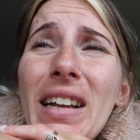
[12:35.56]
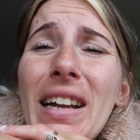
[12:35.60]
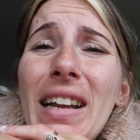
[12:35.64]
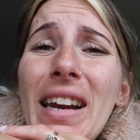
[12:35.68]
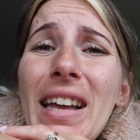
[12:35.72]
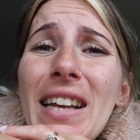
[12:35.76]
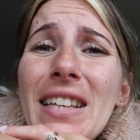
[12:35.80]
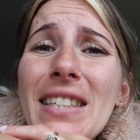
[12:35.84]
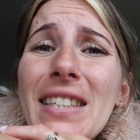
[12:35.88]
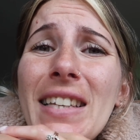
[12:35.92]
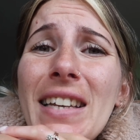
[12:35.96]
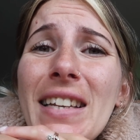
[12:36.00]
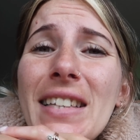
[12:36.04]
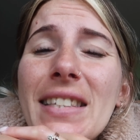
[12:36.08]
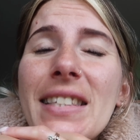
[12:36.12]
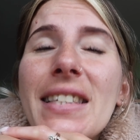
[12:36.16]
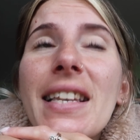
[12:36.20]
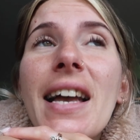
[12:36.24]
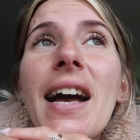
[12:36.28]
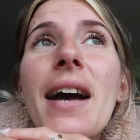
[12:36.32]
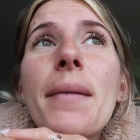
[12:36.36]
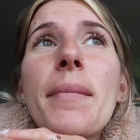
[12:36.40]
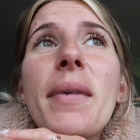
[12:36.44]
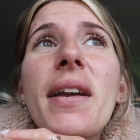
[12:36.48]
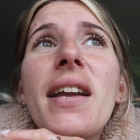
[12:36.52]
Glasses,
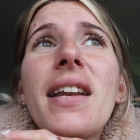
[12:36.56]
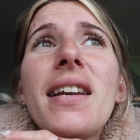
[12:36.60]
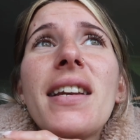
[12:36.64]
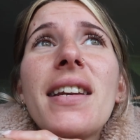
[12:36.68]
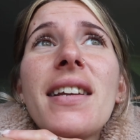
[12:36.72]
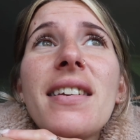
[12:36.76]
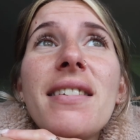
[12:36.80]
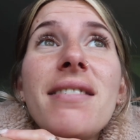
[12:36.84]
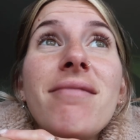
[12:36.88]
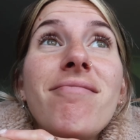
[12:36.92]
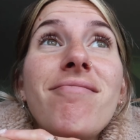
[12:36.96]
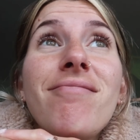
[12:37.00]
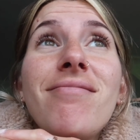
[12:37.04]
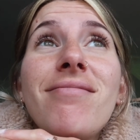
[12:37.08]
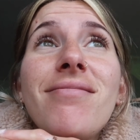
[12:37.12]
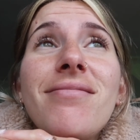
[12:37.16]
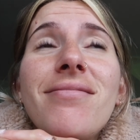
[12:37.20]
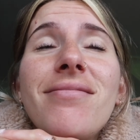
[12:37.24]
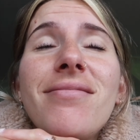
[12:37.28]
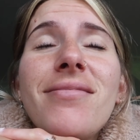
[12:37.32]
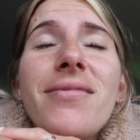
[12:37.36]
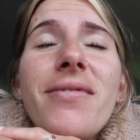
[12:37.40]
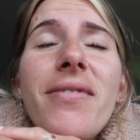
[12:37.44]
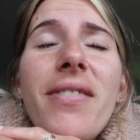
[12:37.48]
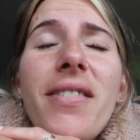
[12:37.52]
I mean,
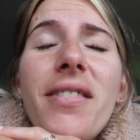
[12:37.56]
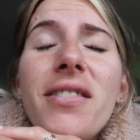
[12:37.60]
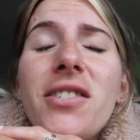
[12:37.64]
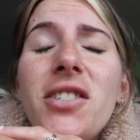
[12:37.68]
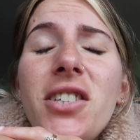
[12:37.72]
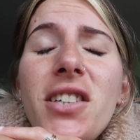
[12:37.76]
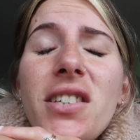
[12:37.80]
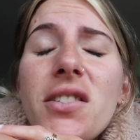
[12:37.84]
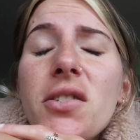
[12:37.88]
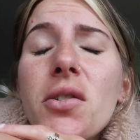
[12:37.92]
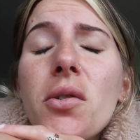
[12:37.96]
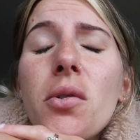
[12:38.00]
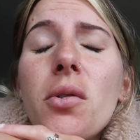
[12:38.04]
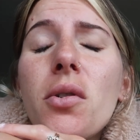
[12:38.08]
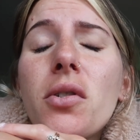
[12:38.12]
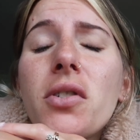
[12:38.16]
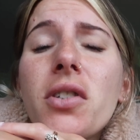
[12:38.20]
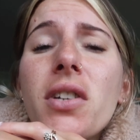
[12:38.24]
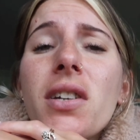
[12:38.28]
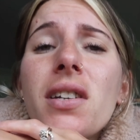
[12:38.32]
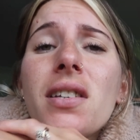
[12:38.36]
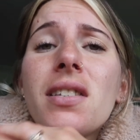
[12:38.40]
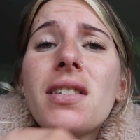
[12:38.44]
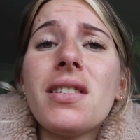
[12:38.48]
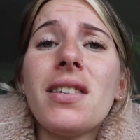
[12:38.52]
she's
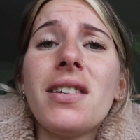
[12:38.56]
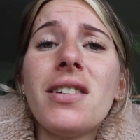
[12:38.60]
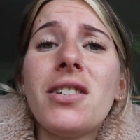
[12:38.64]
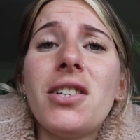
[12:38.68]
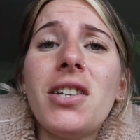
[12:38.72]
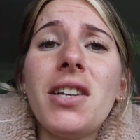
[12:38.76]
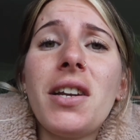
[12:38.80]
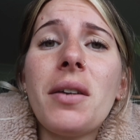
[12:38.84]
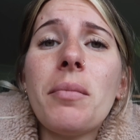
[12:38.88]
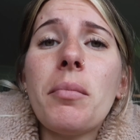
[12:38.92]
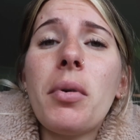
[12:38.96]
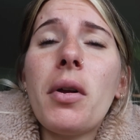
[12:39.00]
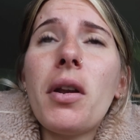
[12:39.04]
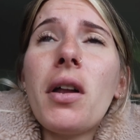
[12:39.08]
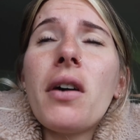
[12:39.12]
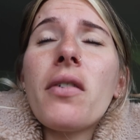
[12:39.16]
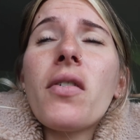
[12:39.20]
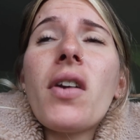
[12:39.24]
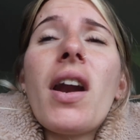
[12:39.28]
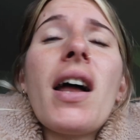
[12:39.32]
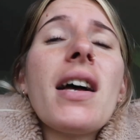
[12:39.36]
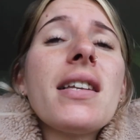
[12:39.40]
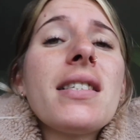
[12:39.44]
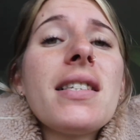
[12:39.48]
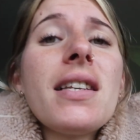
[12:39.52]
gorgeous. She can pull
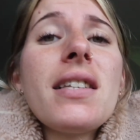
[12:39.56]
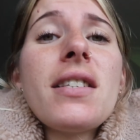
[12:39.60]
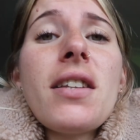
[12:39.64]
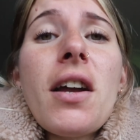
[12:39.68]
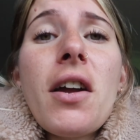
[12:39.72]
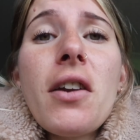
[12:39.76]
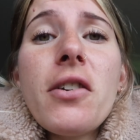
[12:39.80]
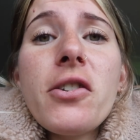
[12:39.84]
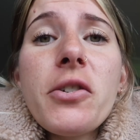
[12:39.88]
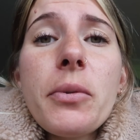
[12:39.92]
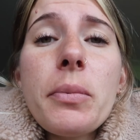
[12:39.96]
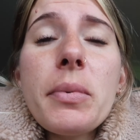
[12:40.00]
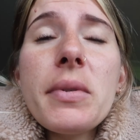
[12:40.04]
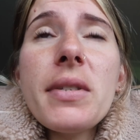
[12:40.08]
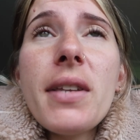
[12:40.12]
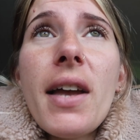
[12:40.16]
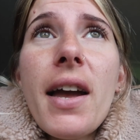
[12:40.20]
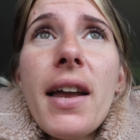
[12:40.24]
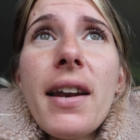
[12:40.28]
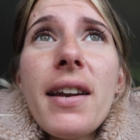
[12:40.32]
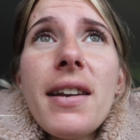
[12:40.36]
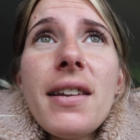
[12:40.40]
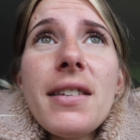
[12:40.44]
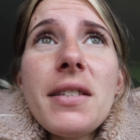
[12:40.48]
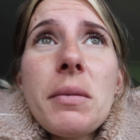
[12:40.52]
off glasses
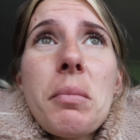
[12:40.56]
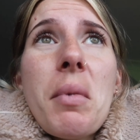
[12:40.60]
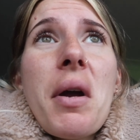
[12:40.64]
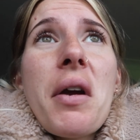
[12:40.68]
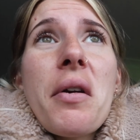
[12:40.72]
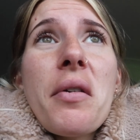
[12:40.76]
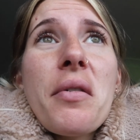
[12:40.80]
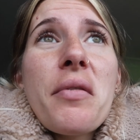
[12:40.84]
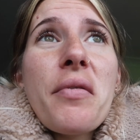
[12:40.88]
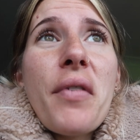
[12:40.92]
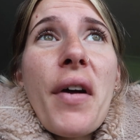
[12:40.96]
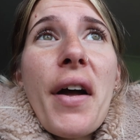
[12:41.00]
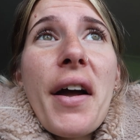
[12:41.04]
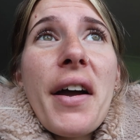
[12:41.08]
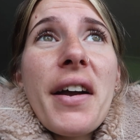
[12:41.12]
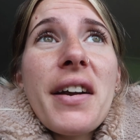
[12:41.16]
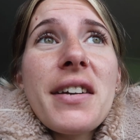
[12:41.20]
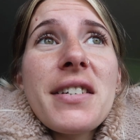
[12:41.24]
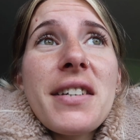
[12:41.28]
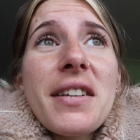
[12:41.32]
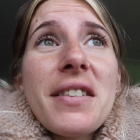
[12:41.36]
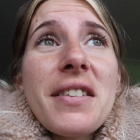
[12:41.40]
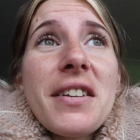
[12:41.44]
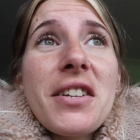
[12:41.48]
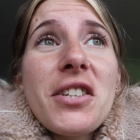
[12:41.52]
100%. As a matter of
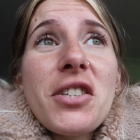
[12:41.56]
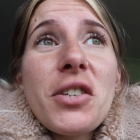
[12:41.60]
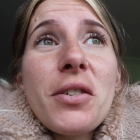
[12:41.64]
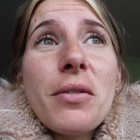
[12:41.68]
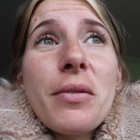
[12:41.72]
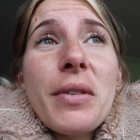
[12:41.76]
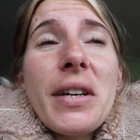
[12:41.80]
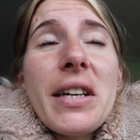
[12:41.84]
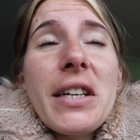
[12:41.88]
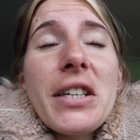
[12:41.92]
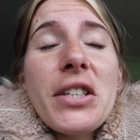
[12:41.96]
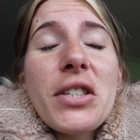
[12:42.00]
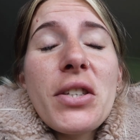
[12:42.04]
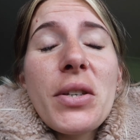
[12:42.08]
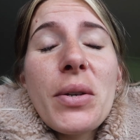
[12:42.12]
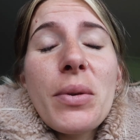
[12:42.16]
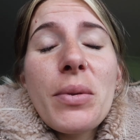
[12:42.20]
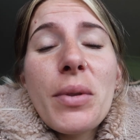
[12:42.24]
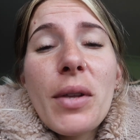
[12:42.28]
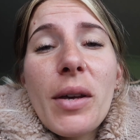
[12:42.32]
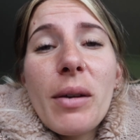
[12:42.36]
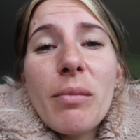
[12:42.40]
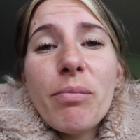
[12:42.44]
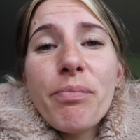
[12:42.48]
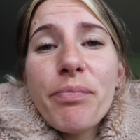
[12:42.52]
fact, I think she'll really
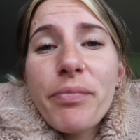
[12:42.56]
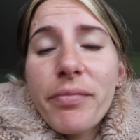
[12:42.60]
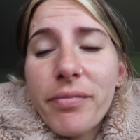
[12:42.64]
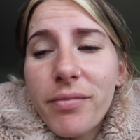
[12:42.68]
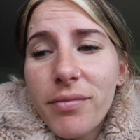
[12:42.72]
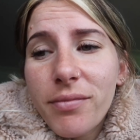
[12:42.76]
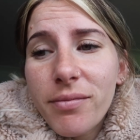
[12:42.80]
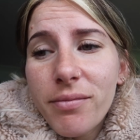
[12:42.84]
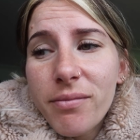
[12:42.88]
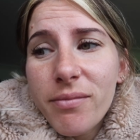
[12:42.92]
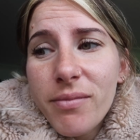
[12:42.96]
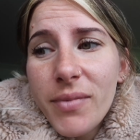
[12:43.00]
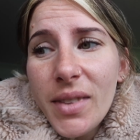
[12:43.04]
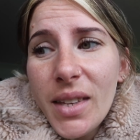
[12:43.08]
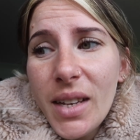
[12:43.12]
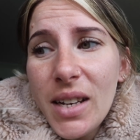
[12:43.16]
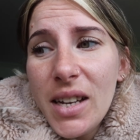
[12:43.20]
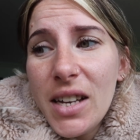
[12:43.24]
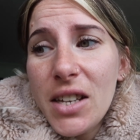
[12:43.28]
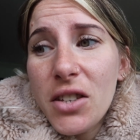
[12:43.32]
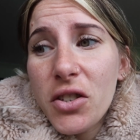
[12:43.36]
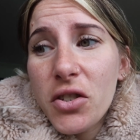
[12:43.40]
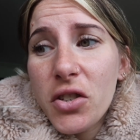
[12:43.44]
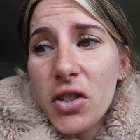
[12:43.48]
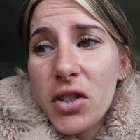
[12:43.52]
suit them.
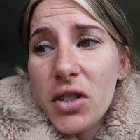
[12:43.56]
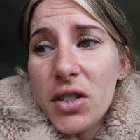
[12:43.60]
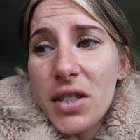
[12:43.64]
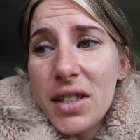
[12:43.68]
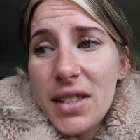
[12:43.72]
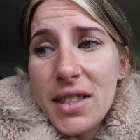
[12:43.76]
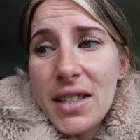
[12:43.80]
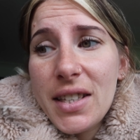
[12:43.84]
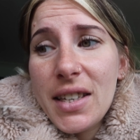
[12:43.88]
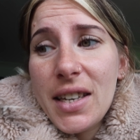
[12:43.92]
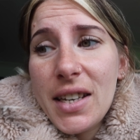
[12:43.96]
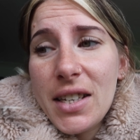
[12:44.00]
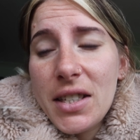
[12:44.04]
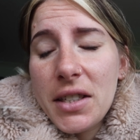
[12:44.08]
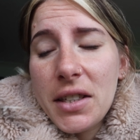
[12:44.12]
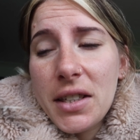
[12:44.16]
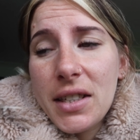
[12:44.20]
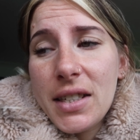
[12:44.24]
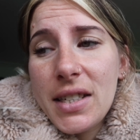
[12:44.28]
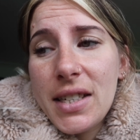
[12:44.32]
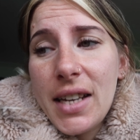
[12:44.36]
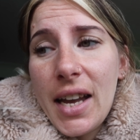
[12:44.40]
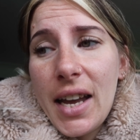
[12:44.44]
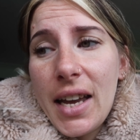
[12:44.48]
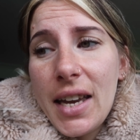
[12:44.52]
It's just, I think it is
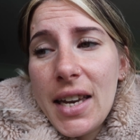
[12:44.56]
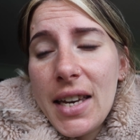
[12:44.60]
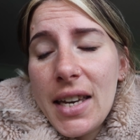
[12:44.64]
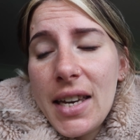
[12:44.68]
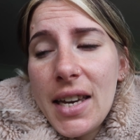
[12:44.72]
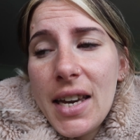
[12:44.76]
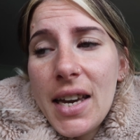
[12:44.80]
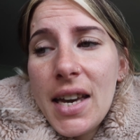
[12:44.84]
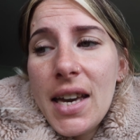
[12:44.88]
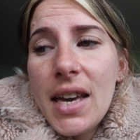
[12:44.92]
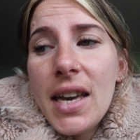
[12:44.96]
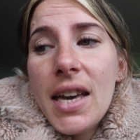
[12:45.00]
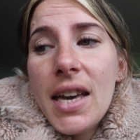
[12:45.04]
going to take